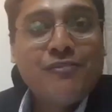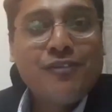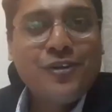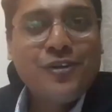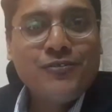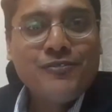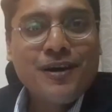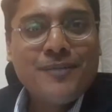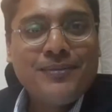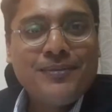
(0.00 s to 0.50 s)

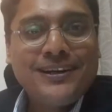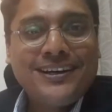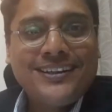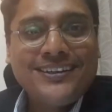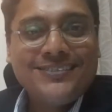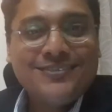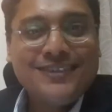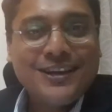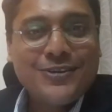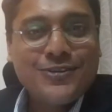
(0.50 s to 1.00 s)
few
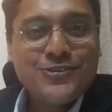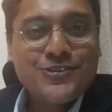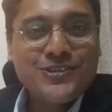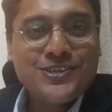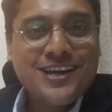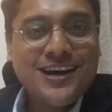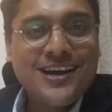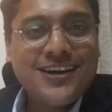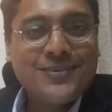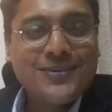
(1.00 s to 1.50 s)
webinars where you
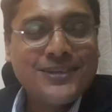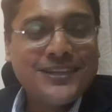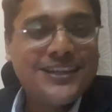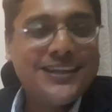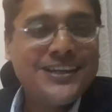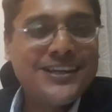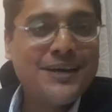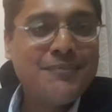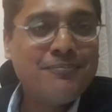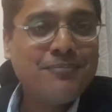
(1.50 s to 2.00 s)
start with a
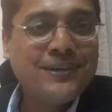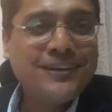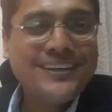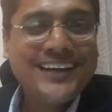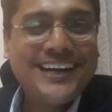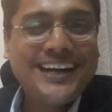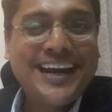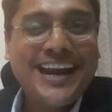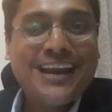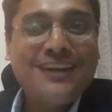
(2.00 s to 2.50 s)

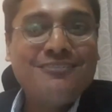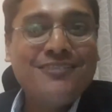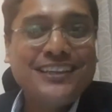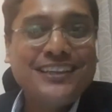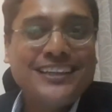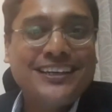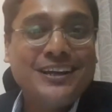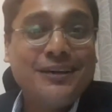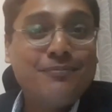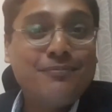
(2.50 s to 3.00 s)
number and end
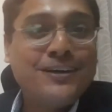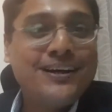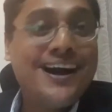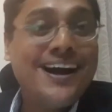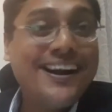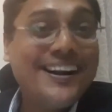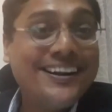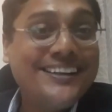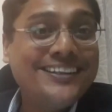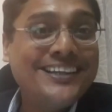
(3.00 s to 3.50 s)
with a number
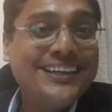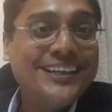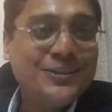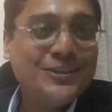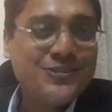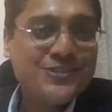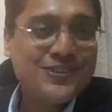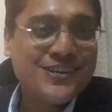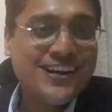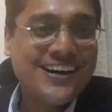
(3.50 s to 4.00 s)
higher than
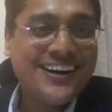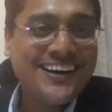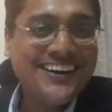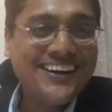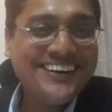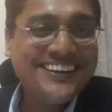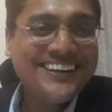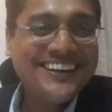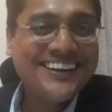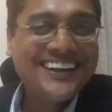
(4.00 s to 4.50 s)
you start.